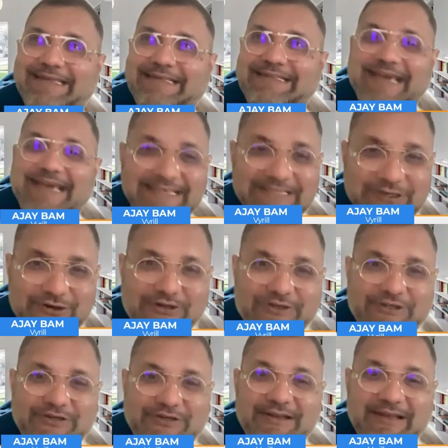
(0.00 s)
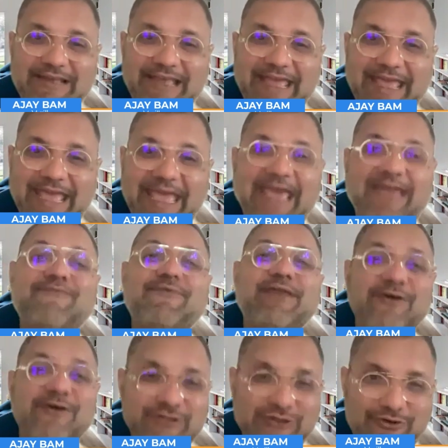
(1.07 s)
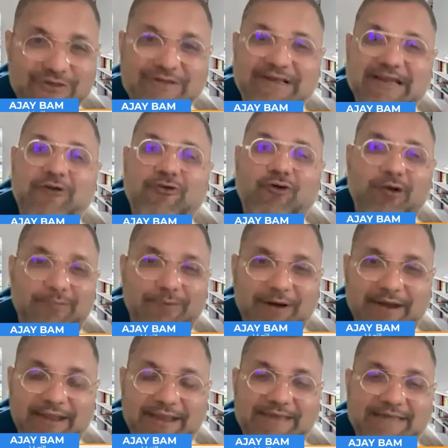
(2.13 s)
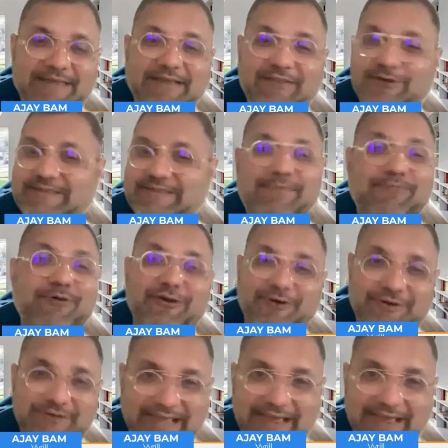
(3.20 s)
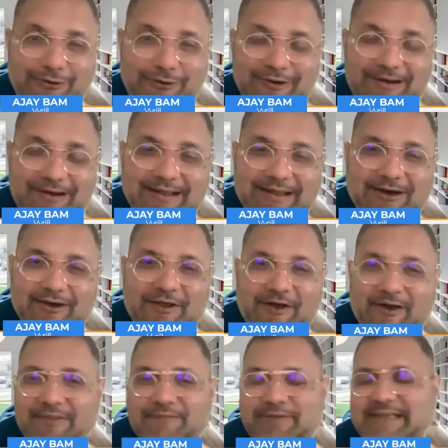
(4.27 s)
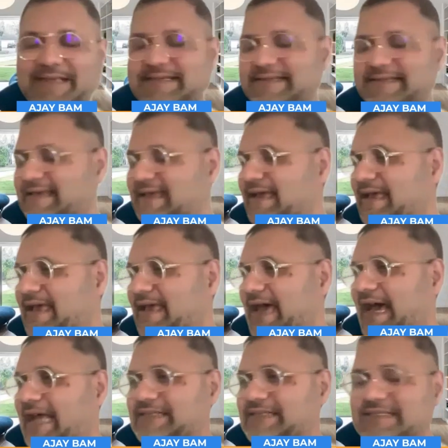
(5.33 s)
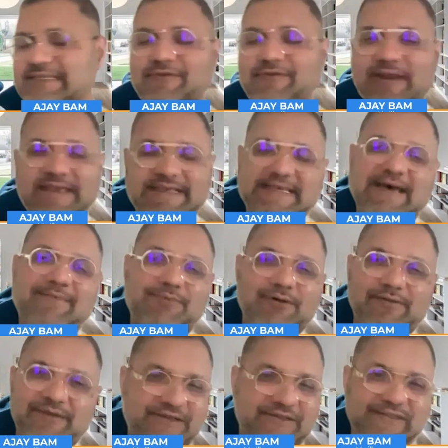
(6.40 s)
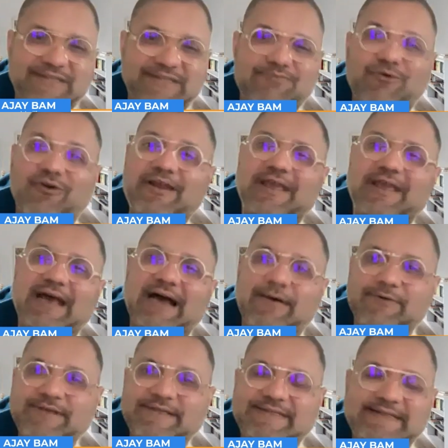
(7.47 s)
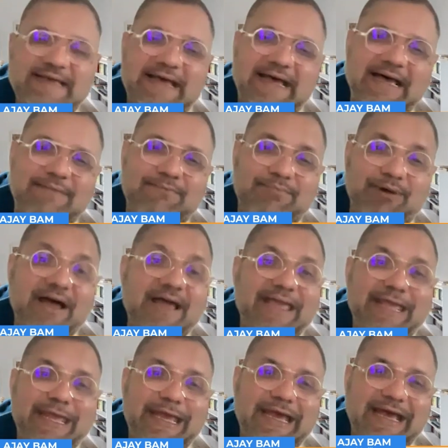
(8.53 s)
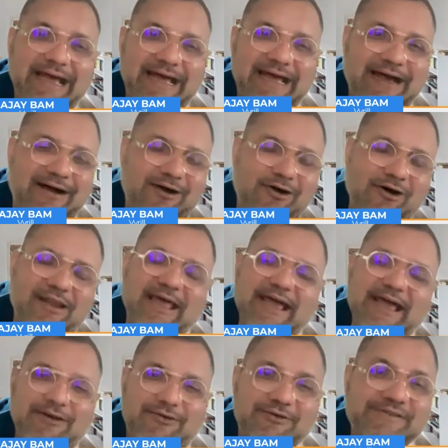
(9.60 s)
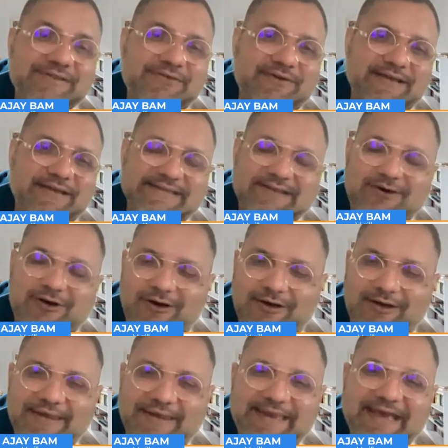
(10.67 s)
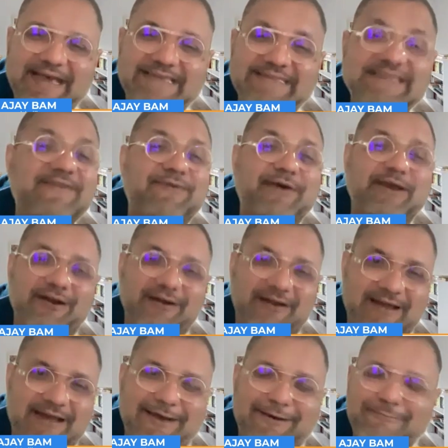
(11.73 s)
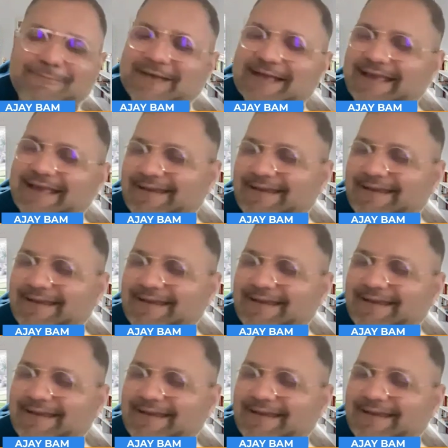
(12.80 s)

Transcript: text search and video search incorporated, either separate or together on the pages. I'll just give you an example. This morning, I was buying online groceries on Safeway.com,